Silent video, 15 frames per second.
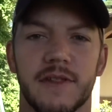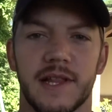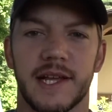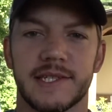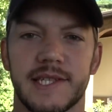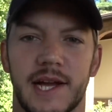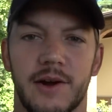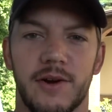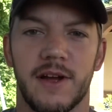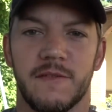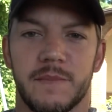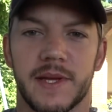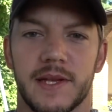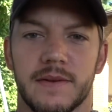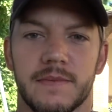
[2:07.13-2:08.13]
for the last hour,
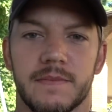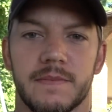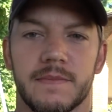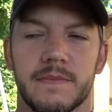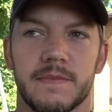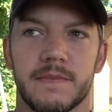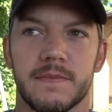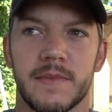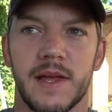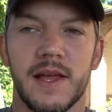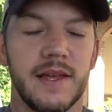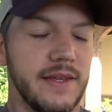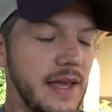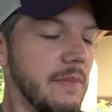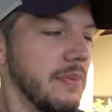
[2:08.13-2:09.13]
have been,
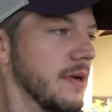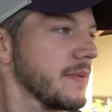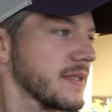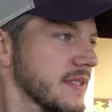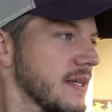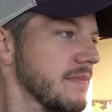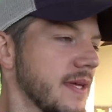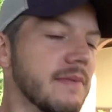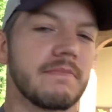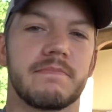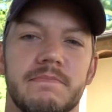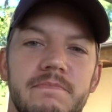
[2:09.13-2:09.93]
yeah, pretty much the same thing.